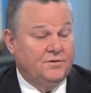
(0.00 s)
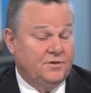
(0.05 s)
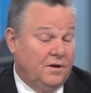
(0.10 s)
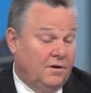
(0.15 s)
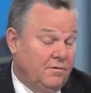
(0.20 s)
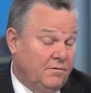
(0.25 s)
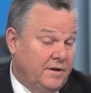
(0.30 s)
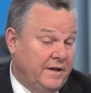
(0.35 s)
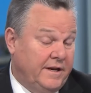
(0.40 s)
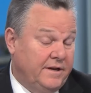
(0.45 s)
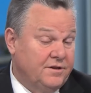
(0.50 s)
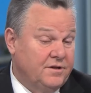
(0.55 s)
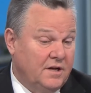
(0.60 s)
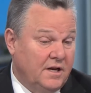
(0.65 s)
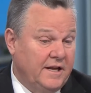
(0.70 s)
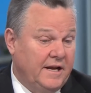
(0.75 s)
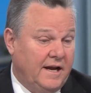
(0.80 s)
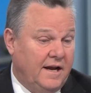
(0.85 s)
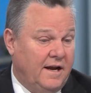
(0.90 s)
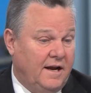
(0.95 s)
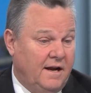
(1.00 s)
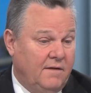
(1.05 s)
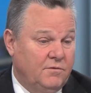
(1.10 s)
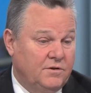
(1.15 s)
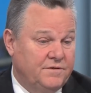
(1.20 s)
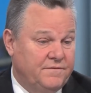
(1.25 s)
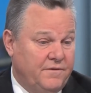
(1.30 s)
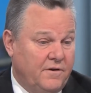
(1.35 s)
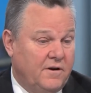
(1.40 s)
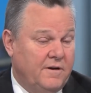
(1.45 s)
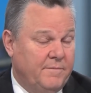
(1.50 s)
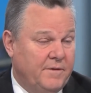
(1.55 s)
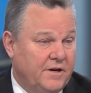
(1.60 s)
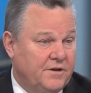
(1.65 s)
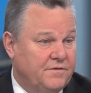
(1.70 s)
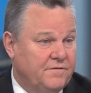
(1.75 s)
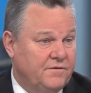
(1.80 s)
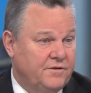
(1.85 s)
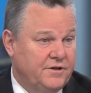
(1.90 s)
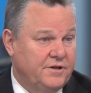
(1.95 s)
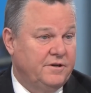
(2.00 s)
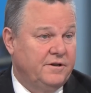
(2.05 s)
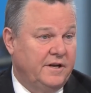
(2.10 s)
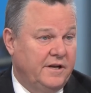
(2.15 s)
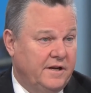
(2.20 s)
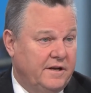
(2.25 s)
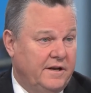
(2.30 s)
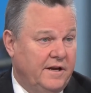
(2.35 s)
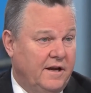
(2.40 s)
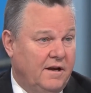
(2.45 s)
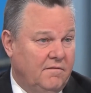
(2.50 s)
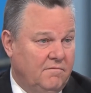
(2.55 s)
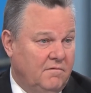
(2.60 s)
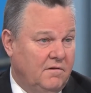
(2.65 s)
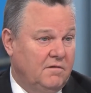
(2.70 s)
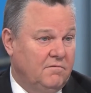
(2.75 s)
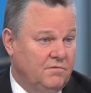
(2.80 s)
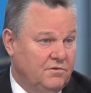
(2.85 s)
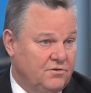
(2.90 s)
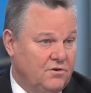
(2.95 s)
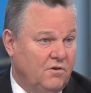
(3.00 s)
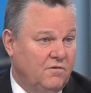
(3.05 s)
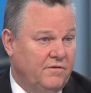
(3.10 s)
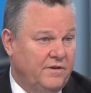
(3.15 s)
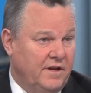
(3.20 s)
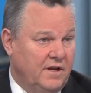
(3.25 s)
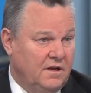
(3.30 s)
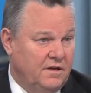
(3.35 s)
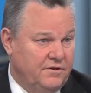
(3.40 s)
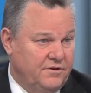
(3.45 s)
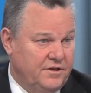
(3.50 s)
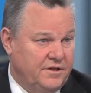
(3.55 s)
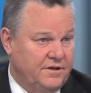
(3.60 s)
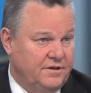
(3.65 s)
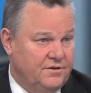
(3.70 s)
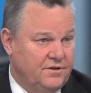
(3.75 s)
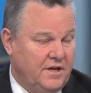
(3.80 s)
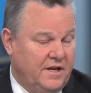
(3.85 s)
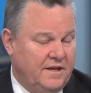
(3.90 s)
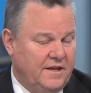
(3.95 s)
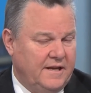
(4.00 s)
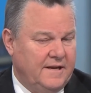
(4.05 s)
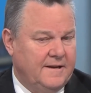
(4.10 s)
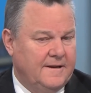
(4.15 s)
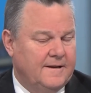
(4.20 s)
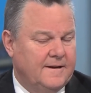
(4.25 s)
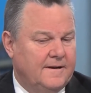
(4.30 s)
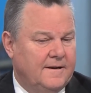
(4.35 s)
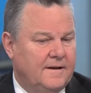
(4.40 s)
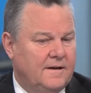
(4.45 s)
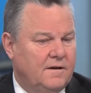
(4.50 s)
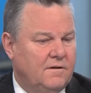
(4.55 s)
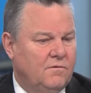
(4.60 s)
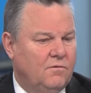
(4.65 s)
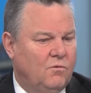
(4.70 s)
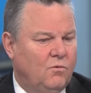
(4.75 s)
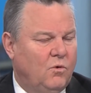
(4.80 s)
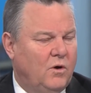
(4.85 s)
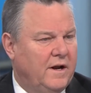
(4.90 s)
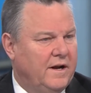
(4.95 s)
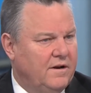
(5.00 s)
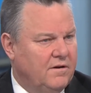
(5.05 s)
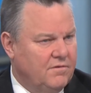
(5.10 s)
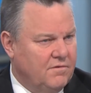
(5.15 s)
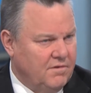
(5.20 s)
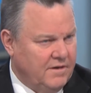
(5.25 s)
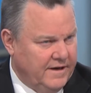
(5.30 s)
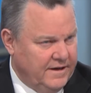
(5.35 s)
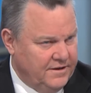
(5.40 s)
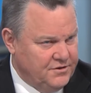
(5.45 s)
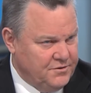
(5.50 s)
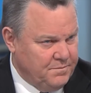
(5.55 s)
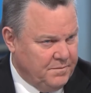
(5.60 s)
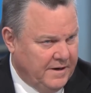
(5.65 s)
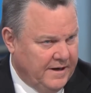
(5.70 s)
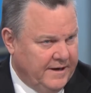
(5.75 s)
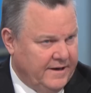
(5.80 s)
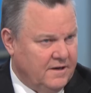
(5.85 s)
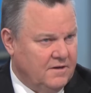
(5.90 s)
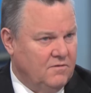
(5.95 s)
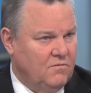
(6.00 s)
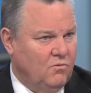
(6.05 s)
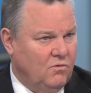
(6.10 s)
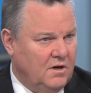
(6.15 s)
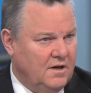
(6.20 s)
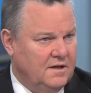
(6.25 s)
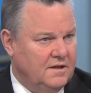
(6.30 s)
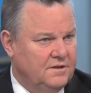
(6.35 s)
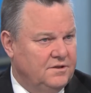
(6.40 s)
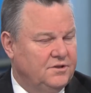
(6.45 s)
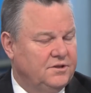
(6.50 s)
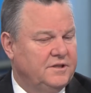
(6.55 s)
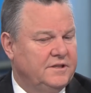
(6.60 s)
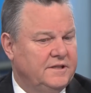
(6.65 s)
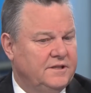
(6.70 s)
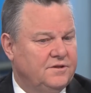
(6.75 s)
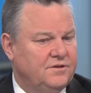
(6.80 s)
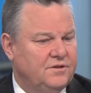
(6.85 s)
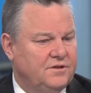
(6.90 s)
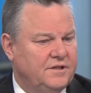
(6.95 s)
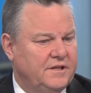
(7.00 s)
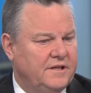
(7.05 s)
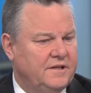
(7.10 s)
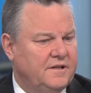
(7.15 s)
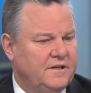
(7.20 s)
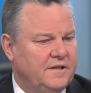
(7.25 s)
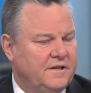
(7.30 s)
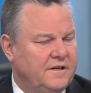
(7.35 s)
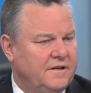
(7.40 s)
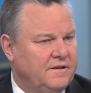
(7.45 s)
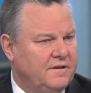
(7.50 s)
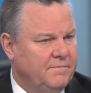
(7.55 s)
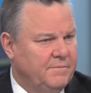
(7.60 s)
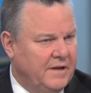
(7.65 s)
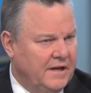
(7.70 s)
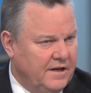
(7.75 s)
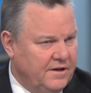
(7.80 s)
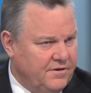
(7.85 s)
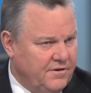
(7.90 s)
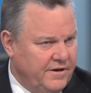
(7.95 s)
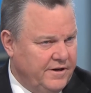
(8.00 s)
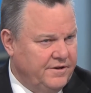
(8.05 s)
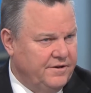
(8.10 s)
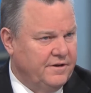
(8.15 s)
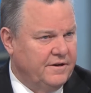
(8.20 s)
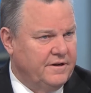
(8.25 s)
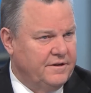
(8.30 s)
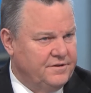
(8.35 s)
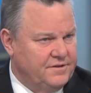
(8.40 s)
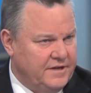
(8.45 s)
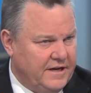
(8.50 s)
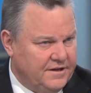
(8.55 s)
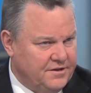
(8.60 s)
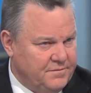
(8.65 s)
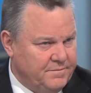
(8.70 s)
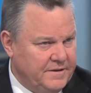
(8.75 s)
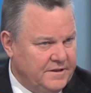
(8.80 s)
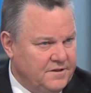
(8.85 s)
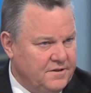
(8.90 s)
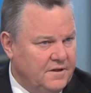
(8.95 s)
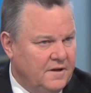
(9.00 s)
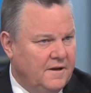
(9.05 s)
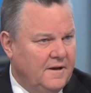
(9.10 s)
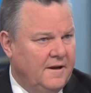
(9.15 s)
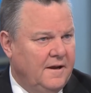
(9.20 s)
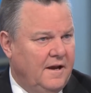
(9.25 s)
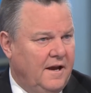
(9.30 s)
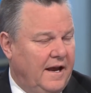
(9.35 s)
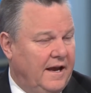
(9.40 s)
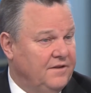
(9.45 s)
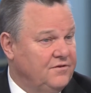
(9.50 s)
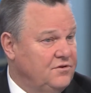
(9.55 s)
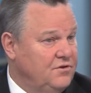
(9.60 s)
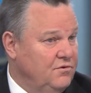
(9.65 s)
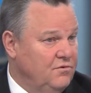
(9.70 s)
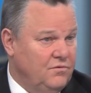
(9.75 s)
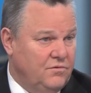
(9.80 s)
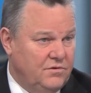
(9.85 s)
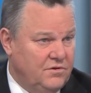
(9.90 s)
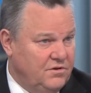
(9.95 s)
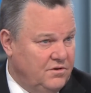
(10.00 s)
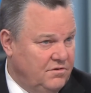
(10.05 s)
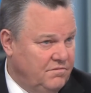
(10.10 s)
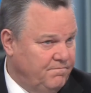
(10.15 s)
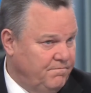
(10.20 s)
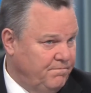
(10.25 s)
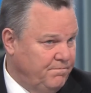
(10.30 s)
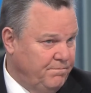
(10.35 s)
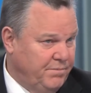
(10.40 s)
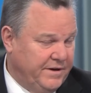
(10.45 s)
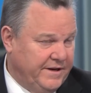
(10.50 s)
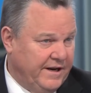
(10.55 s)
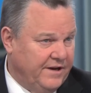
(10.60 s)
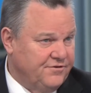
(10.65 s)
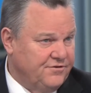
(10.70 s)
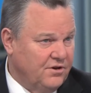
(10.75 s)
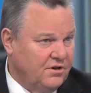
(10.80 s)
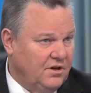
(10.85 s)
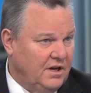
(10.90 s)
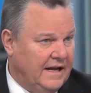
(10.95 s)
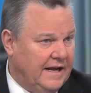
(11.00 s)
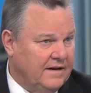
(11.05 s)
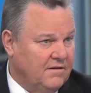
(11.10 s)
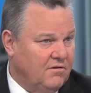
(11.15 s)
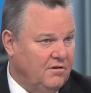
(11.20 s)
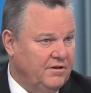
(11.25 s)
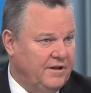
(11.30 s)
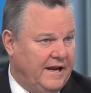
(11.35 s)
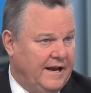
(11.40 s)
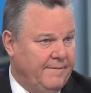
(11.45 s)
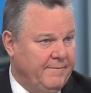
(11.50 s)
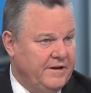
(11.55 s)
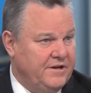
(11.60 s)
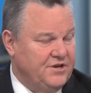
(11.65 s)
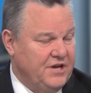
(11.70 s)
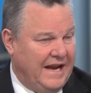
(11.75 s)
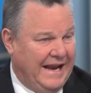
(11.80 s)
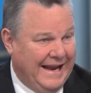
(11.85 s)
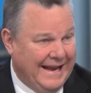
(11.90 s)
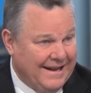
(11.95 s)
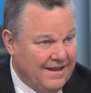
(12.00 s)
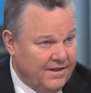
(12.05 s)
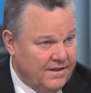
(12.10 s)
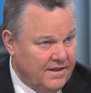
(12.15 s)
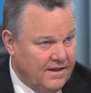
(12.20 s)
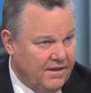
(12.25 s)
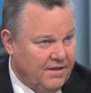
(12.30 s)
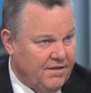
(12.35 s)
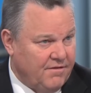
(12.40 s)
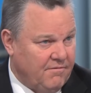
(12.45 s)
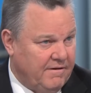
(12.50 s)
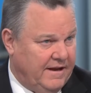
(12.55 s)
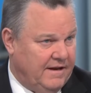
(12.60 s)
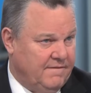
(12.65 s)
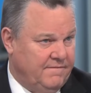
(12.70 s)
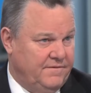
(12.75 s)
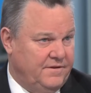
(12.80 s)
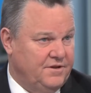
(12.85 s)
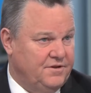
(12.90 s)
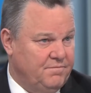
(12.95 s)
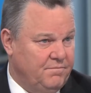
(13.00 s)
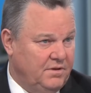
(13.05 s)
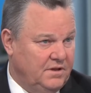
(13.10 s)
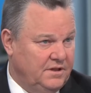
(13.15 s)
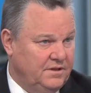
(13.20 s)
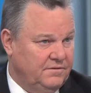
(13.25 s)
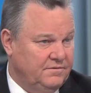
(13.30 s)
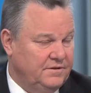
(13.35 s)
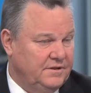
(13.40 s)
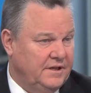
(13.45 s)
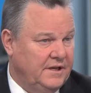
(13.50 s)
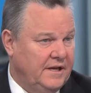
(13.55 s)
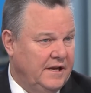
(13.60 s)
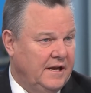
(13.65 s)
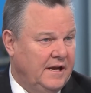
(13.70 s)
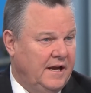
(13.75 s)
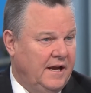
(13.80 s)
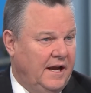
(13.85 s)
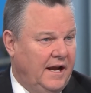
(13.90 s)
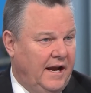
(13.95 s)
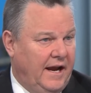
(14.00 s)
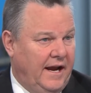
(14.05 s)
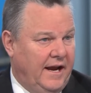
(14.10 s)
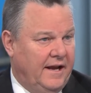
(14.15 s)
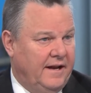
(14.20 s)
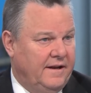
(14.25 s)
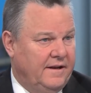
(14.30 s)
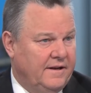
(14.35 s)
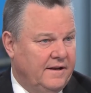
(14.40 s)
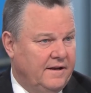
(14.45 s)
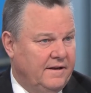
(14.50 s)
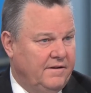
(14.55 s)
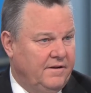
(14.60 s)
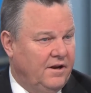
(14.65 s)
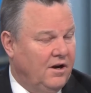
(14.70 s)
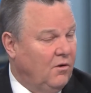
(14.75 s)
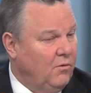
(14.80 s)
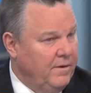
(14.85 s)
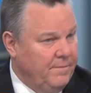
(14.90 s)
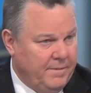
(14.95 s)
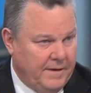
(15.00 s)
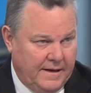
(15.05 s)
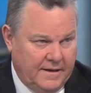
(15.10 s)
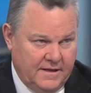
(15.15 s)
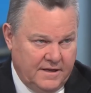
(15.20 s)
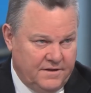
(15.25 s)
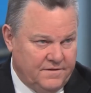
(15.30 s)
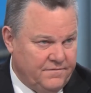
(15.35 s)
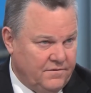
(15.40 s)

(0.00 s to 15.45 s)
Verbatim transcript: so initially I, I was very much for shooting it down when it was over the Aleutians. I think uh, what transpired was is, is that the, the military took assessments as to potential collateral damage and the threat of this balloon. And, uh, you know, we pay these